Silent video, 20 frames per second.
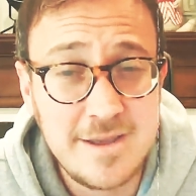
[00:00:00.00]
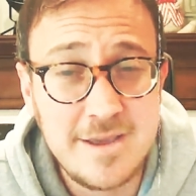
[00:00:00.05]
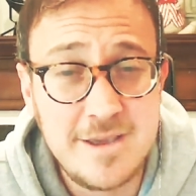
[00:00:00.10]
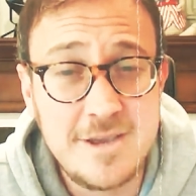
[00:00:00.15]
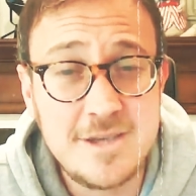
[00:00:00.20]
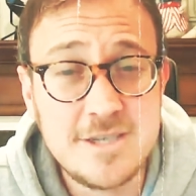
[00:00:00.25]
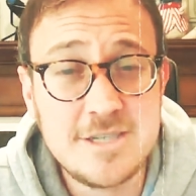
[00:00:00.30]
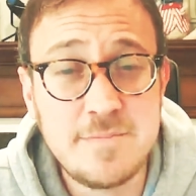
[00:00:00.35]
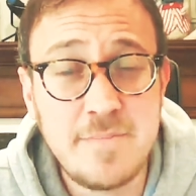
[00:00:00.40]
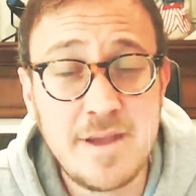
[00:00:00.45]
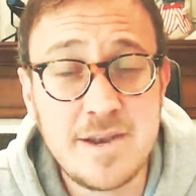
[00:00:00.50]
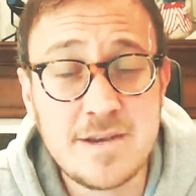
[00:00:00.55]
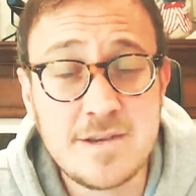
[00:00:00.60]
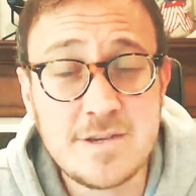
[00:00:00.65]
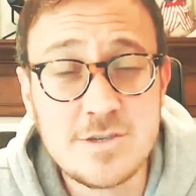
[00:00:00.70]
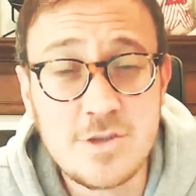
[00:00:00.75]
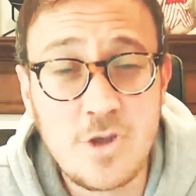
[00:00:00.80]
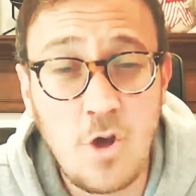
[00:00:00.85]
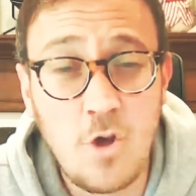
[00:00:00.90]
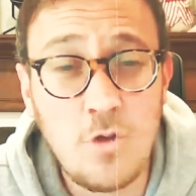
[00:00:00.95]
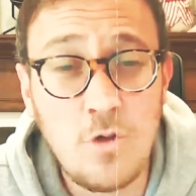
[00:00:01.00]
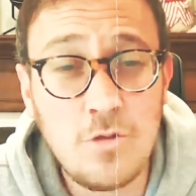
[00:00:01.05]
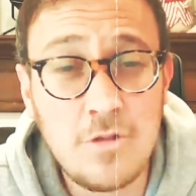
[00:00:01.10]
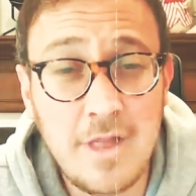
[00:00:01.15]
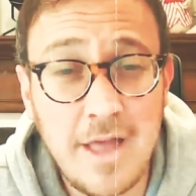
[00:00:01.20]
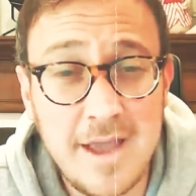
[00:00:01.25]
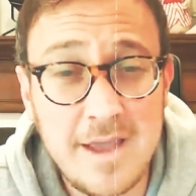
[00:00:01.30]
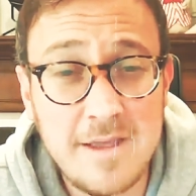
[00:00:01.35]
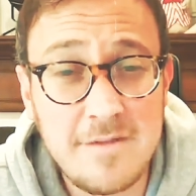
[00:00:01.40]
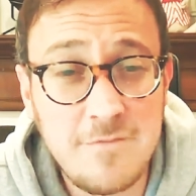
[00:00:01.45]
He spent his whole
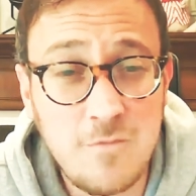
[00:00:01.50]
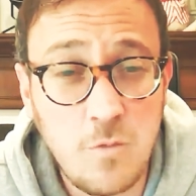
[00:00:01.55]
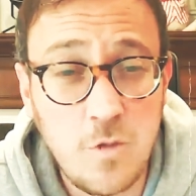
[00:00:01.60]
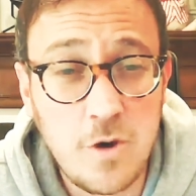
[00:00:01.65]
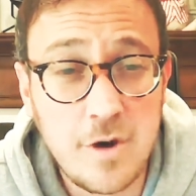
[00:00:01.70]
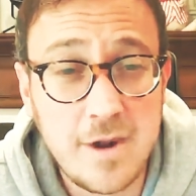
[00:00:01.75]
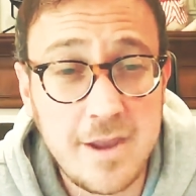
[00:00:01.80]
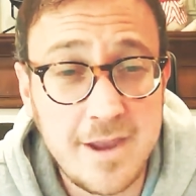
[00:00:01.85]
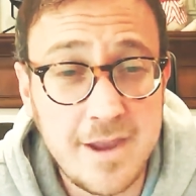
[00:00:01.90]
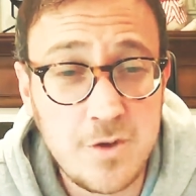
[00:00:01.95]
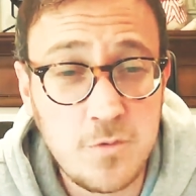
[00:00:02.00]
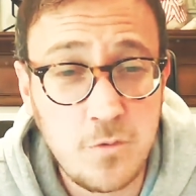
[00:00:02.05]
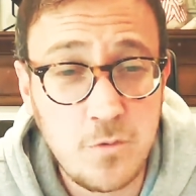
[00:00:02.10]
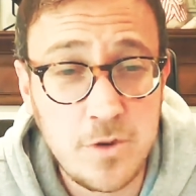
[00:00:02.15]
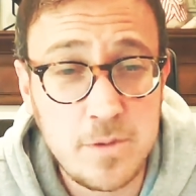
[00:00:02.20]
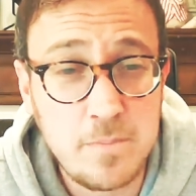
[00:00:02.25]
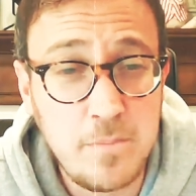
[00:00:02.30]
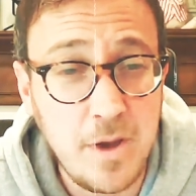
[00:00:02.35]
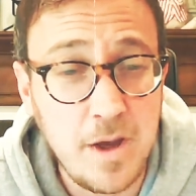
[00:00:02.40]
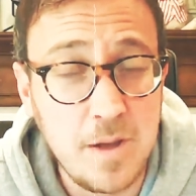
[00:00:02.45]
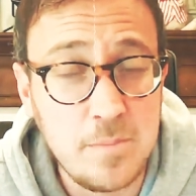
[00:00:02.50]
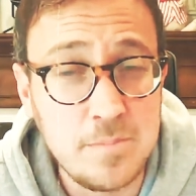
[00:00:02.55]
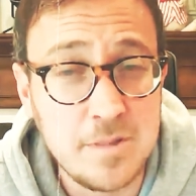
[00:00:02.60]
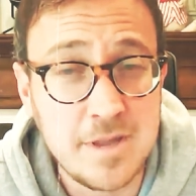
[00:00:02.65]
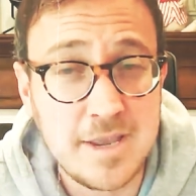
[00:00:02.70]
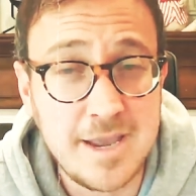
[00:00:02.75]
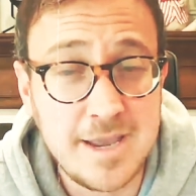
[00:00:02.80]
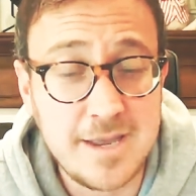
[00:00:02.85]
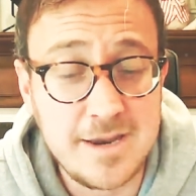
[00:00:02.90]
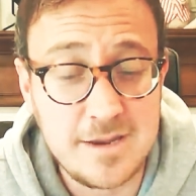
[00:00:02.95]
life working in
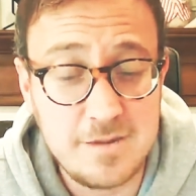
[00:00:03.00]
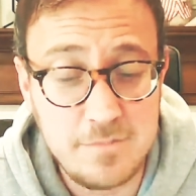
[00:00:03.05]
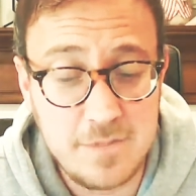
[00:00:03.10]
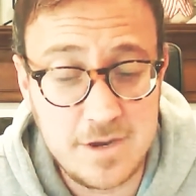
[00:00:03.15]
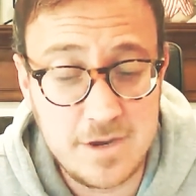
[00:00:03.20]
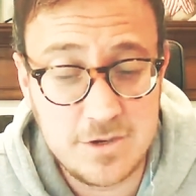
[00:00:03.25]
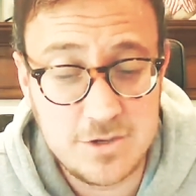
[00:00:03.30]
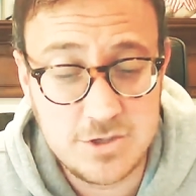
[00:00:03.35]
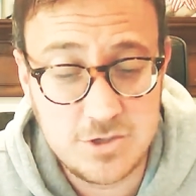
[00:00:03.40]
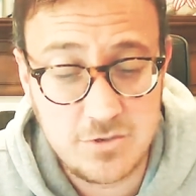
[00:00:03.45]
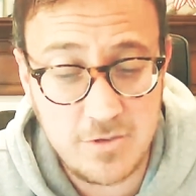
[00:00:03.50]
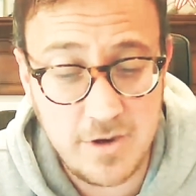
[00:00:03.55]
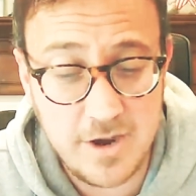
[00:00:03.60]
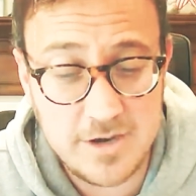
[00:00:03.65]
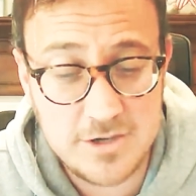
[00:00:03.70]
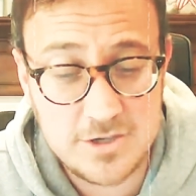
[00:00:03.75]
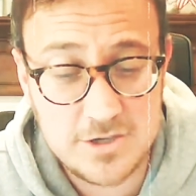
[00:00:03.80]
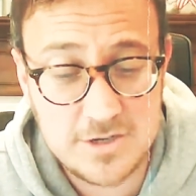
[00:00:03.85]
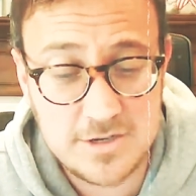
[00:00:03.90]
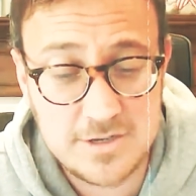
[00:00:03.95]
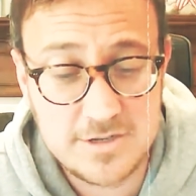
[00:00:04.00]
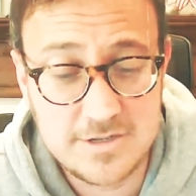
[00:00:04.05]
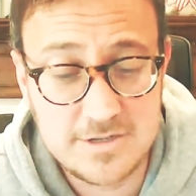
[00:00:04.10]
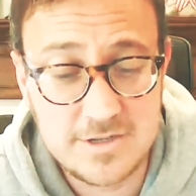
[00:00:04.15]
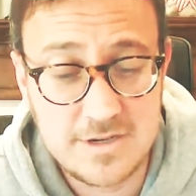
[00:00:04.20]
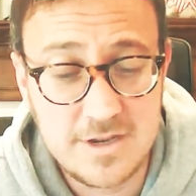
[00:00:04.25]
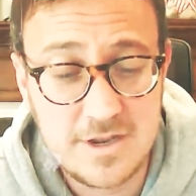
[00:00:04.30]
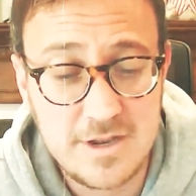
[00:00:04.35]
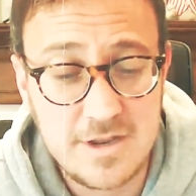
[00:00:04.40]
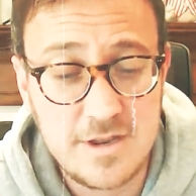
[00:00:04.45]
Republican
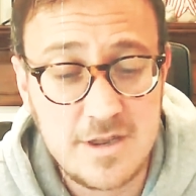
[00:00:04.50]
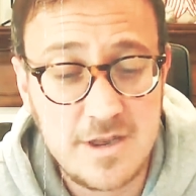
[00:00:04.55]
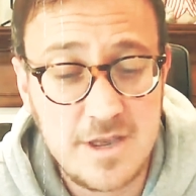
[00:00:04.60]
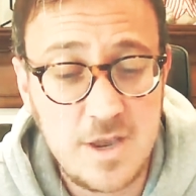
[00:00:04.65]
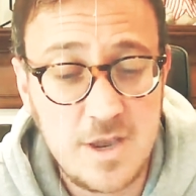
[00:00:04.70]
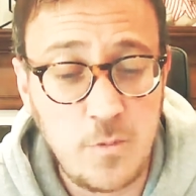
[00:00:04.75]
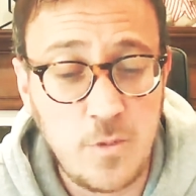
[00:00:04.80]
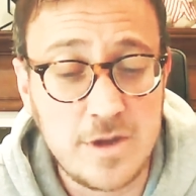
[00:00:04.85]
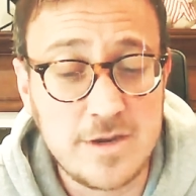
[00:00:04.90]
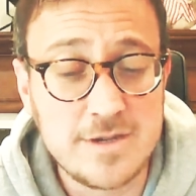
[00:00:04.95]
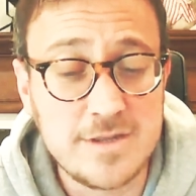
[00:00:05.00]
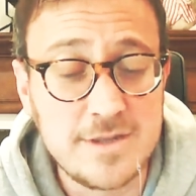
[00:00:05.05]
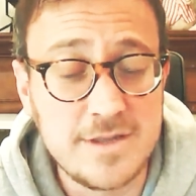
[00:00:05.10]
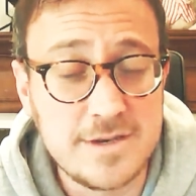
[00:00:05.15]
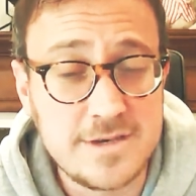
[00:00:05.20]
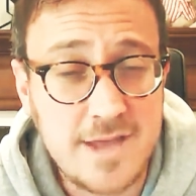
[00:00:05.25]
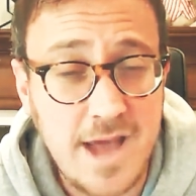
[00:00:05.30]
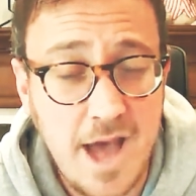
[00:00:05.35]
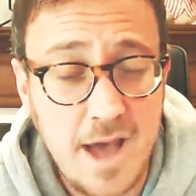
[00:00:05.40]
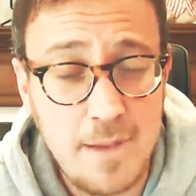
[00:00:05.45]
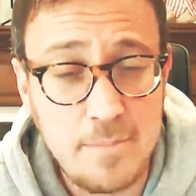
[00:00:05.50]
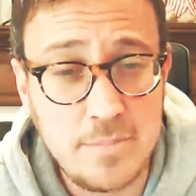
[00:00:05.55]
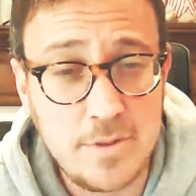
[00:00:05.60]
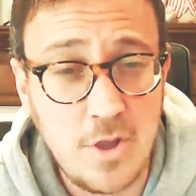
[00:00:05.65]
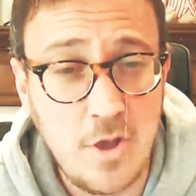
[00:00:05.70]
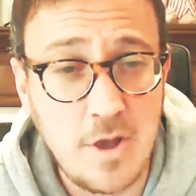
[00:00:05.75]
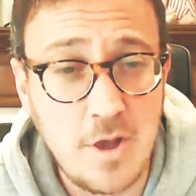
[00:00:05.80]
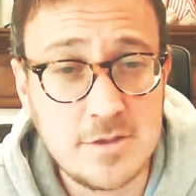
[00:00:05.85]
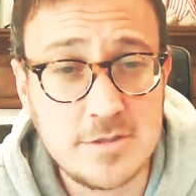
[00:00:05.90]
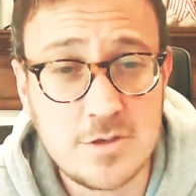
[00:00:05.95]
administrations. He went to the top
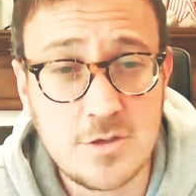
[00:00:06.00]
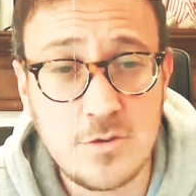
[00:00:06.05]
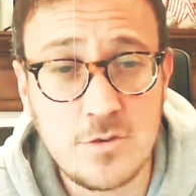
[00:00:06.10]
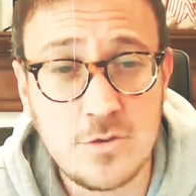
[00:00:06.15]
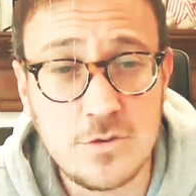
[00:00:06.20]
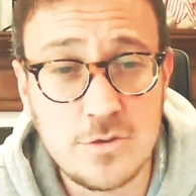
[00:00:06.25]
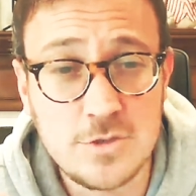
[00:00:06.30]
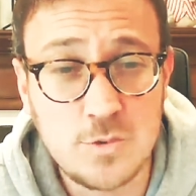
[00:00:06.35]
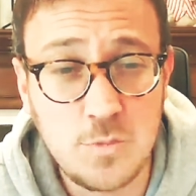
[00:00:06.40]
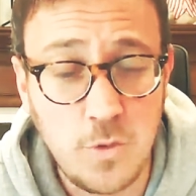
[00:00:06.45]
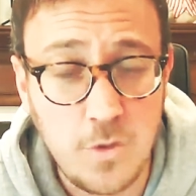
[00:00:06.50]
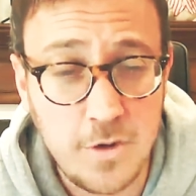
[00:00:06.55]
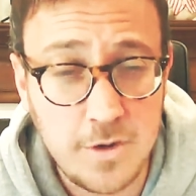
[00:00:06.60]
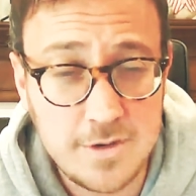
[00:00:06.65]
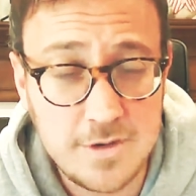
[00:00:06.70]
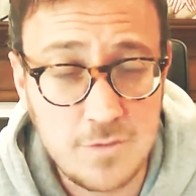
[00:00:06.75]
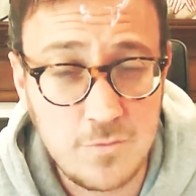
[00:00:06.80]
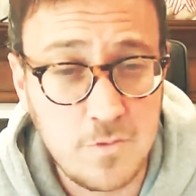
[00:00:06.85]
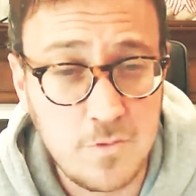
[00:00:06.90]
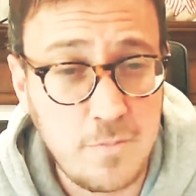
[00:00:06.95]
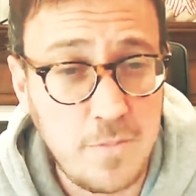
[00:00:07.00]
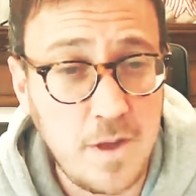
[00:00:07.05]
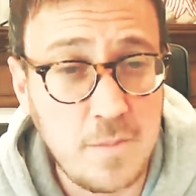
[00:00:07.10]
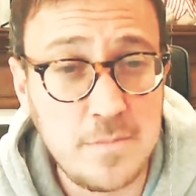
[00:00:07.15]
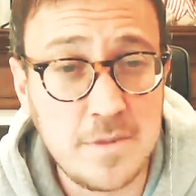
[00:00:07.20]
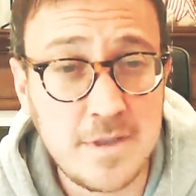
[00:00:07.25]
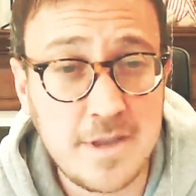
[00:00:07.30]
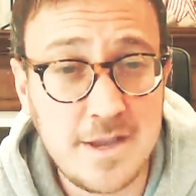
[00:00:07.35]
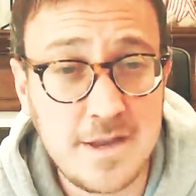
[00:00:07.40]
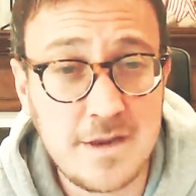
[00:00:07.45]
law schools, worked in
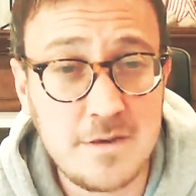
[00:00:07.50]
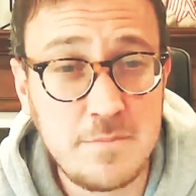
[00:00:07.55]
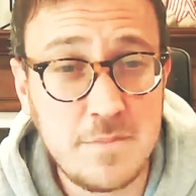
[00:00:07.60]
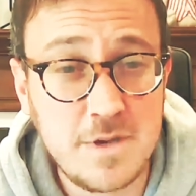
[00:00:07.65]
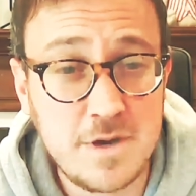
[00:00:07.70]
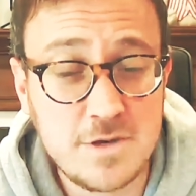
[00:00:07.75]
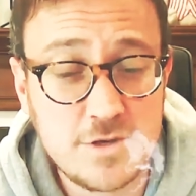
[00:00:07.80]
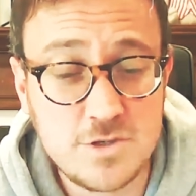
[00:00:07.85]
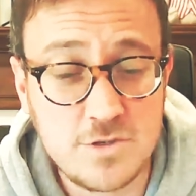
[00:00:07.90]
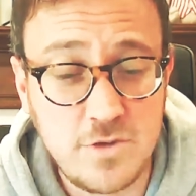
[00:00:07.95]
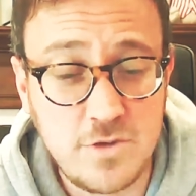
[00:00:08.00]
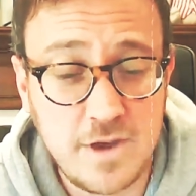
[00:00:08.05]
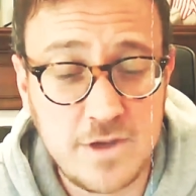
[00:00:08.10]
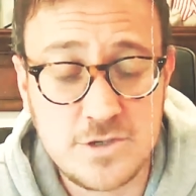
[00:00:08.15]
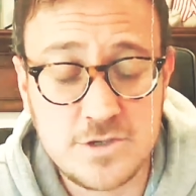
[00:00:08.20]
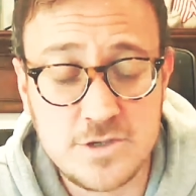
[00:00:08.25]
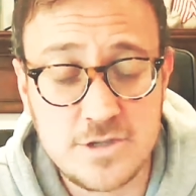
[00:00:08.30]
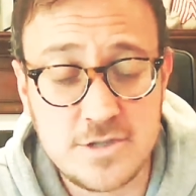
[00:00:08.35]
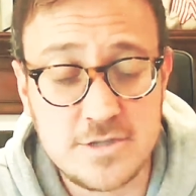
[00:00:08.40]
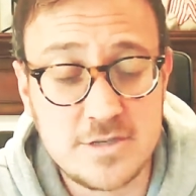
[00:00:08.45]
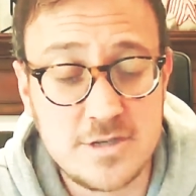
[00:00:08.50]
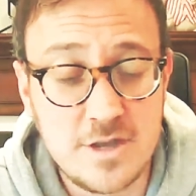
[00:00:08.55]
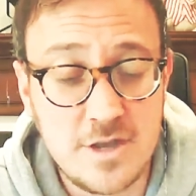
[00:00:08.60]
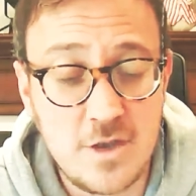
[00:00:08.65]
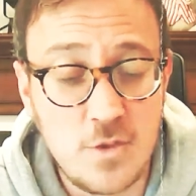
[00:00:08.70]
Republican administrations.